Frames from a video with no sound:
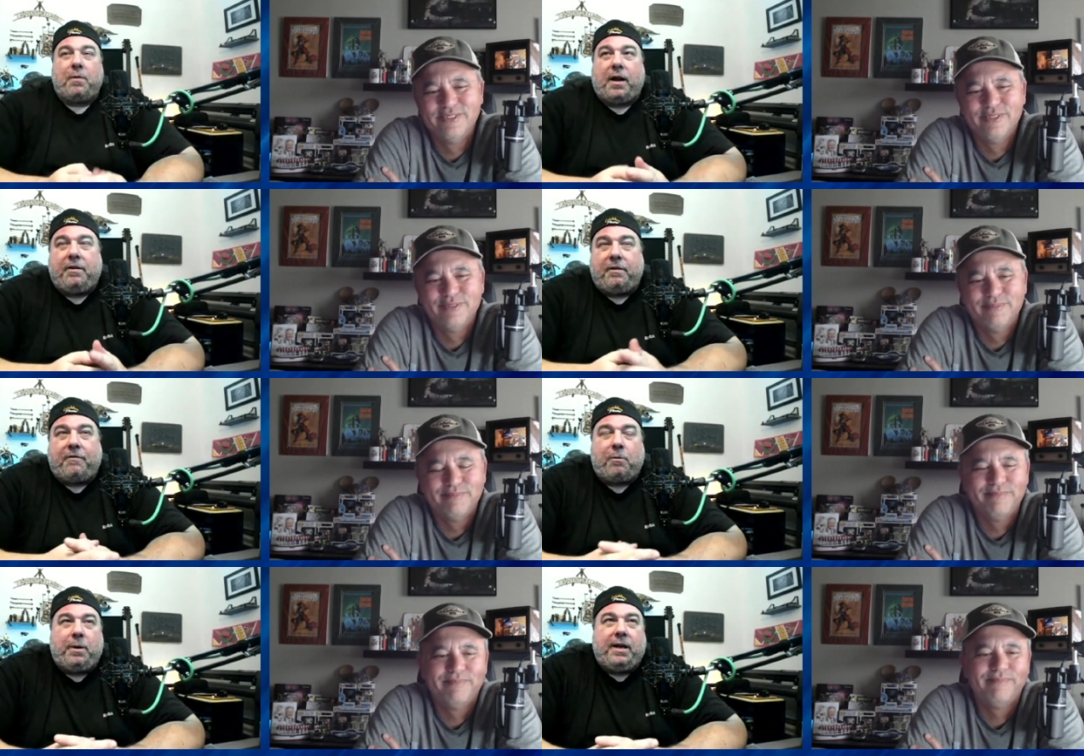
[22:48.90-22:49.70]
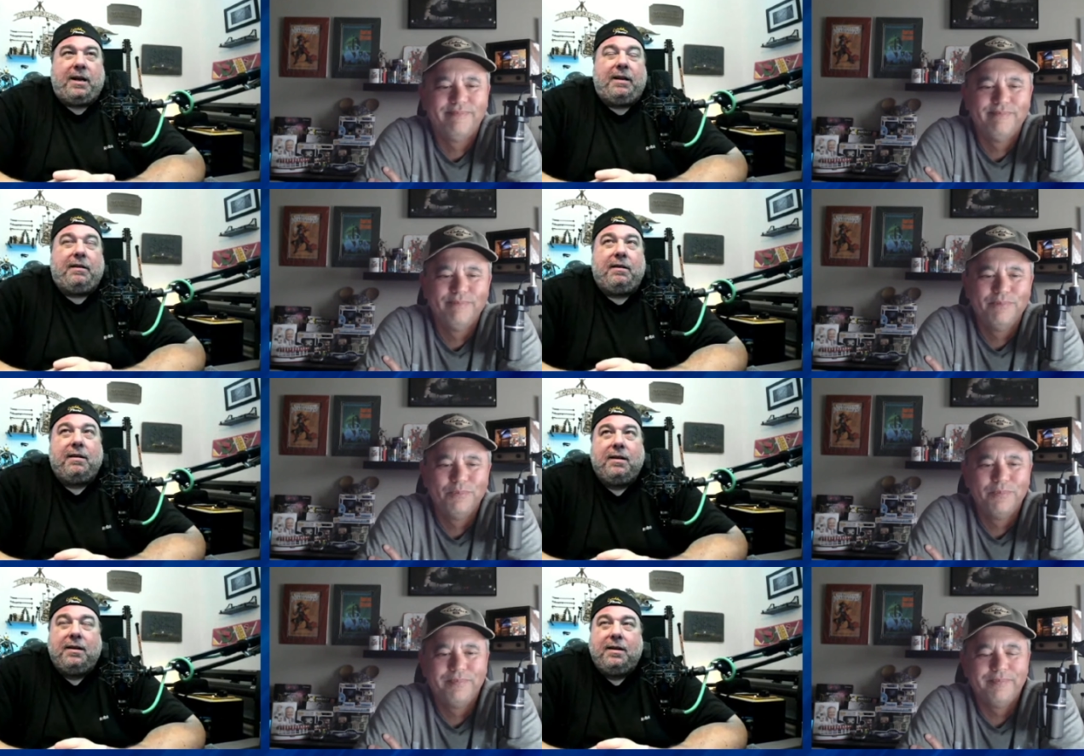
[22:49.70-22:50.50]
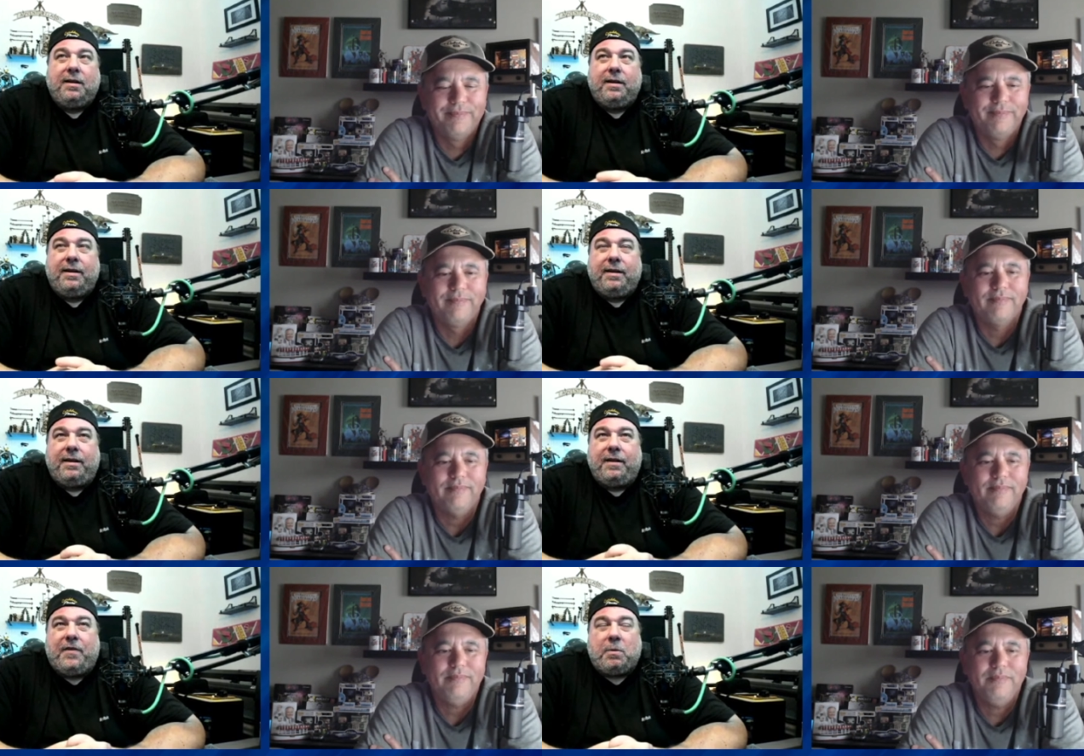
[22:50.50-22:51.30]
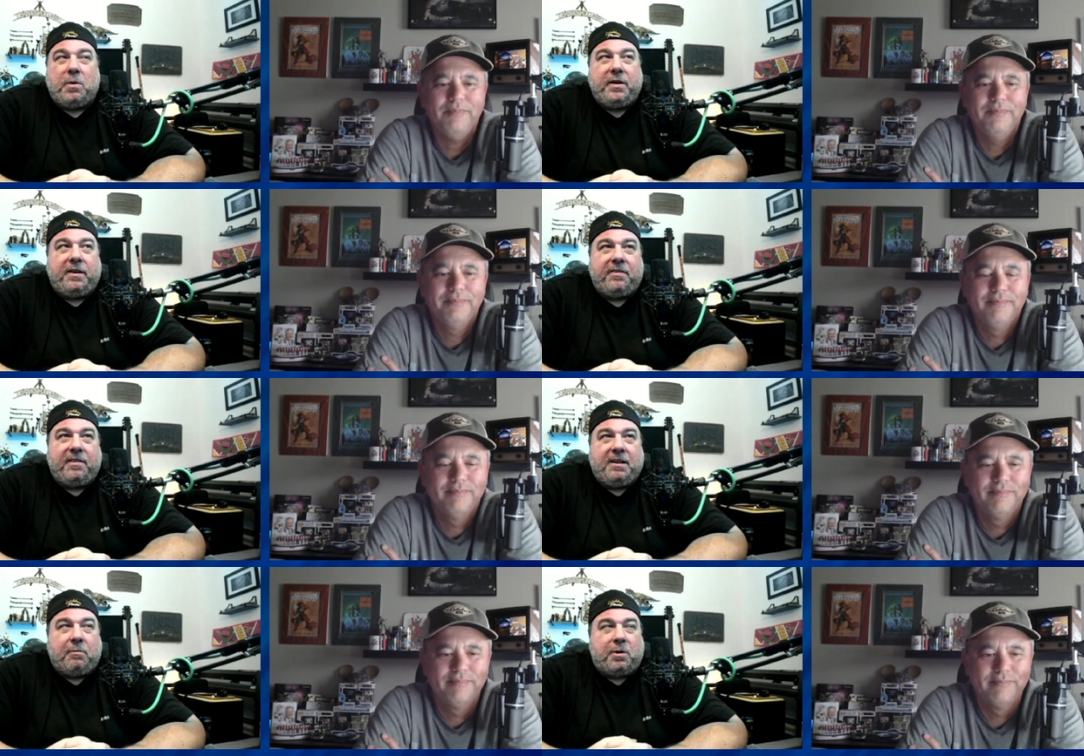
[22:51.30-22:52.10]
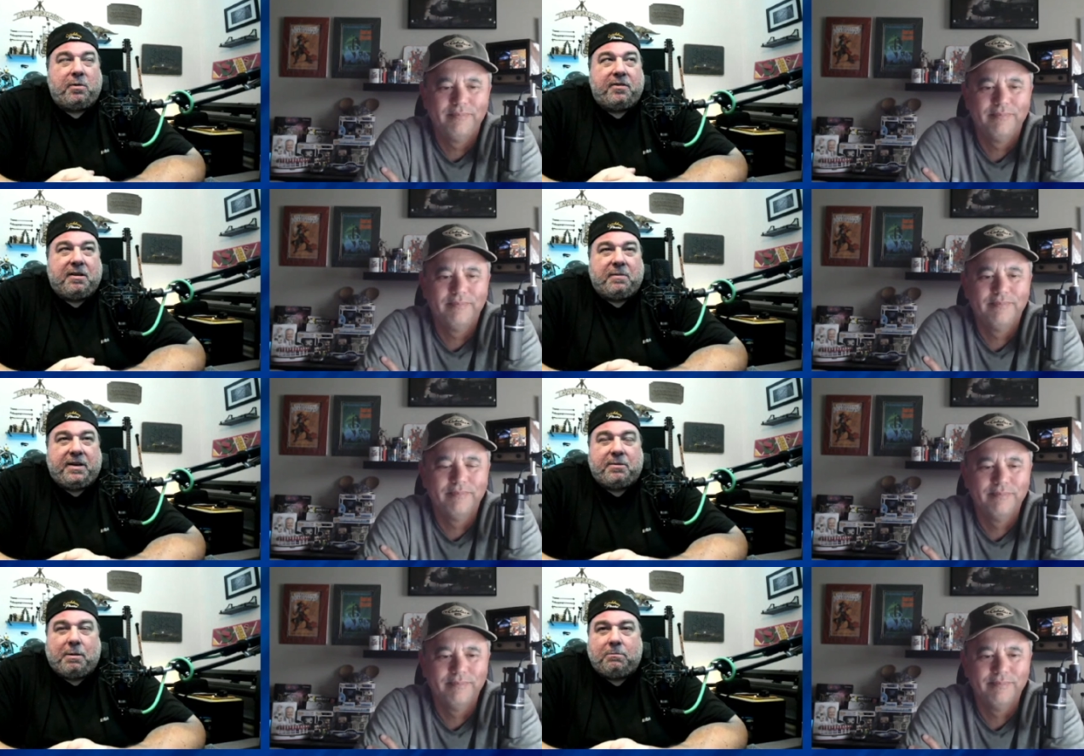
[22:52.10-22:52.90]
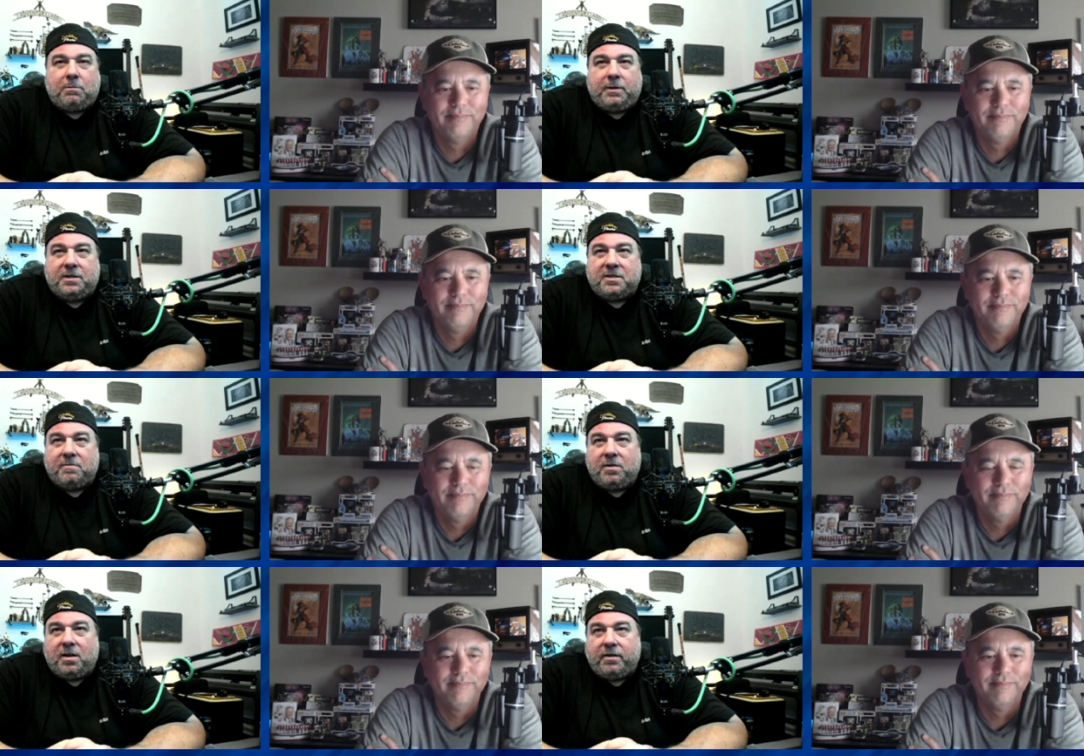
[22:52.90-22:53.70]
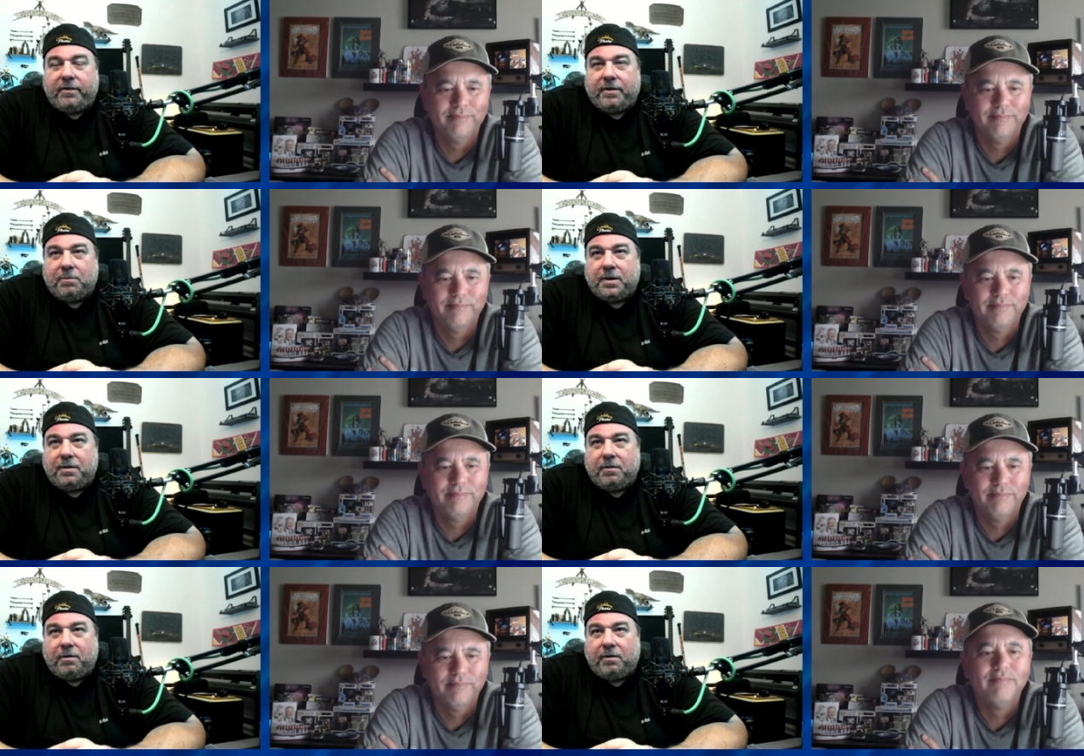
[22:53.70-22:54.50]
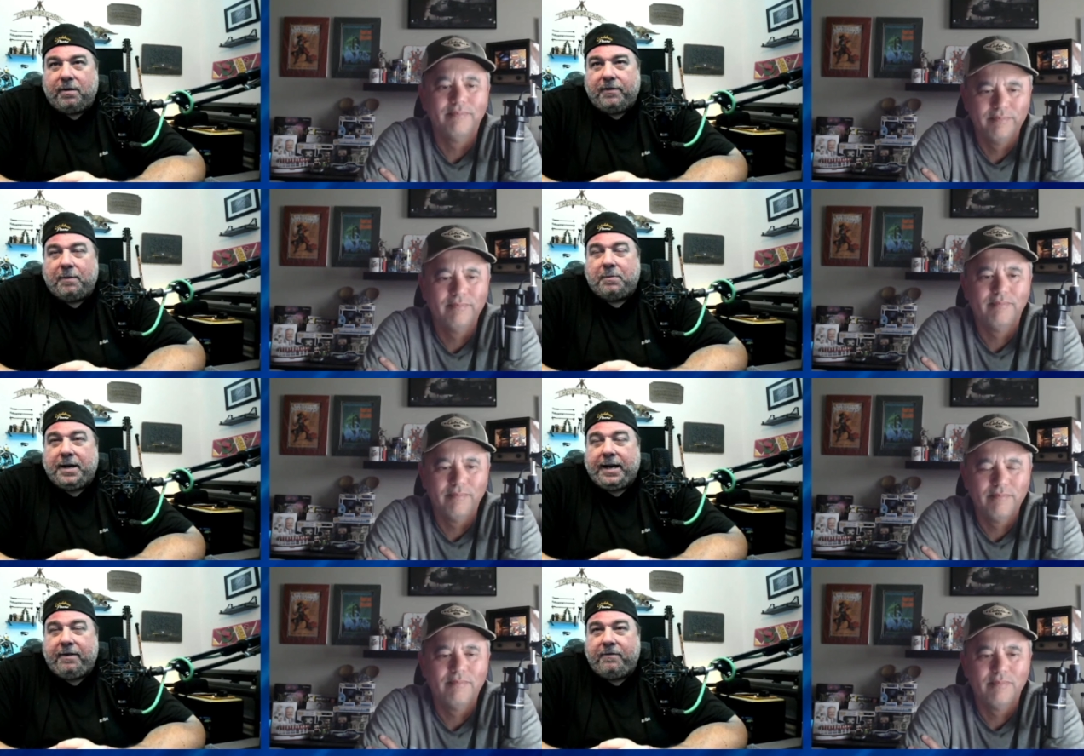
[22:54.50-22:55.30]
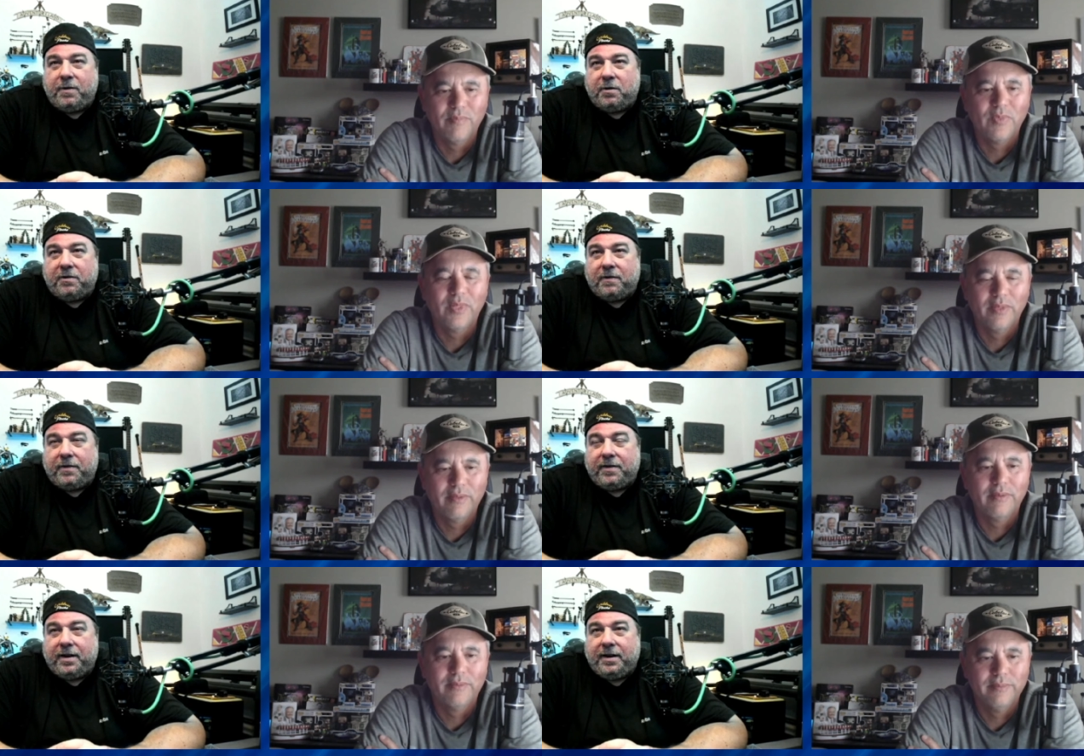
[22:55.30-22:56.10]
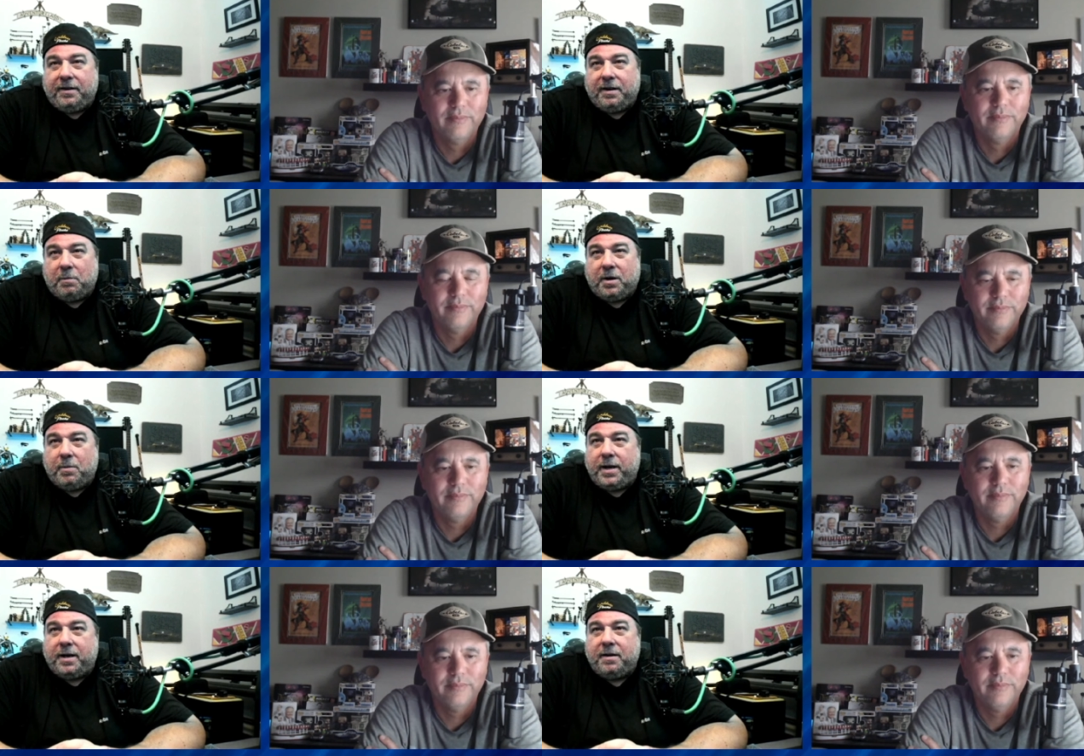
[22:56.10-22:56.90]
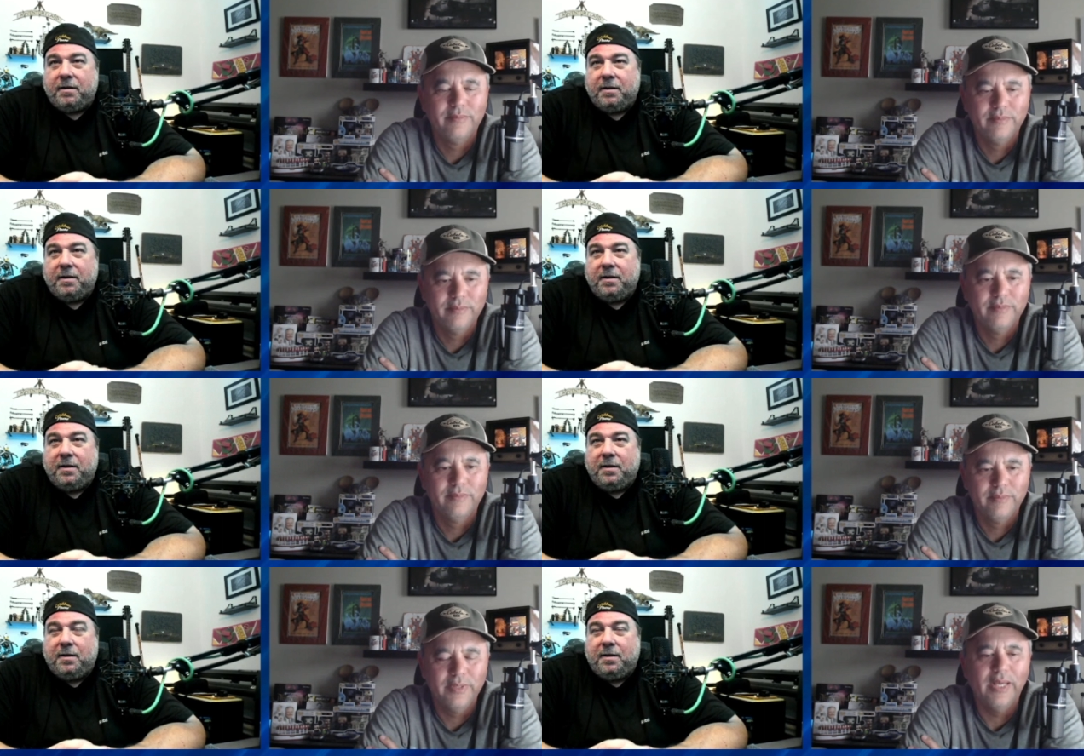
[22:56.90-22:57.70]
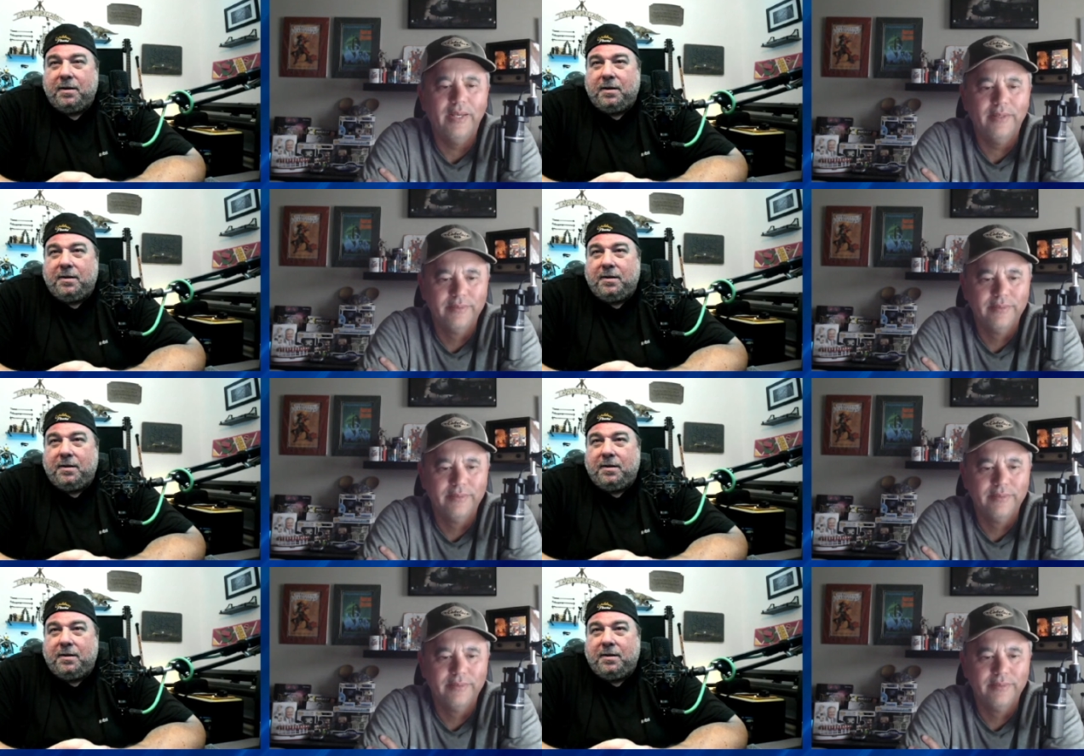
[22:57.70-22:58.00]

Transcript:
Speaker 1: don't know. For me, if I'm going to Disneyland to record something, it's probably just a vlog or something. Or if I'm taking photos of a sign that I'm going to make. Yeah.